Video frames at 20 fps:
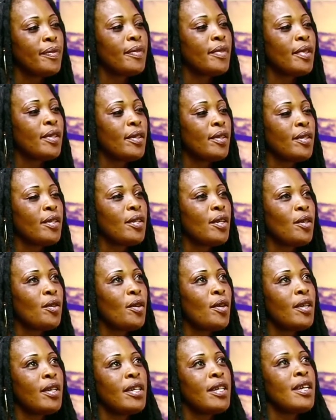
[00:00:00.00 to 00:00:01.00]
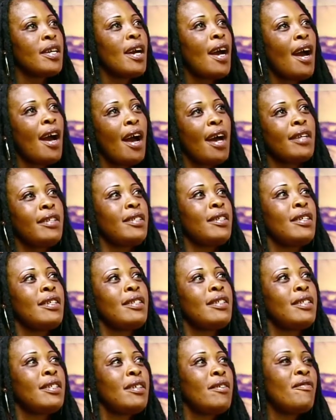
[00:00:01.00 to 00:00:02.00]
pie and your money. I chose
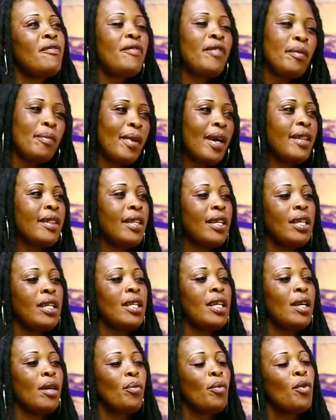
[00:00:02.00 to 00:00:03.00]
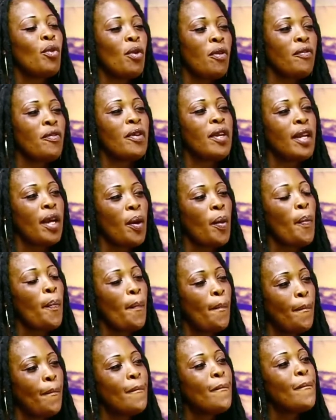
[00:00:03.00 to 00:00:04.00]
in a vim, I think they more for an
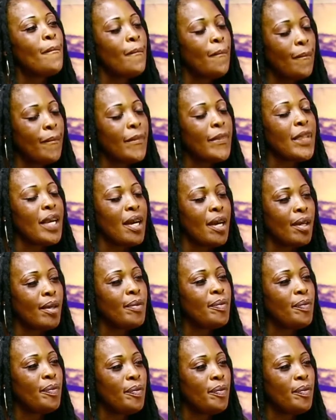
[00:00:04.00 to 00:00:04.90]
open was a morn.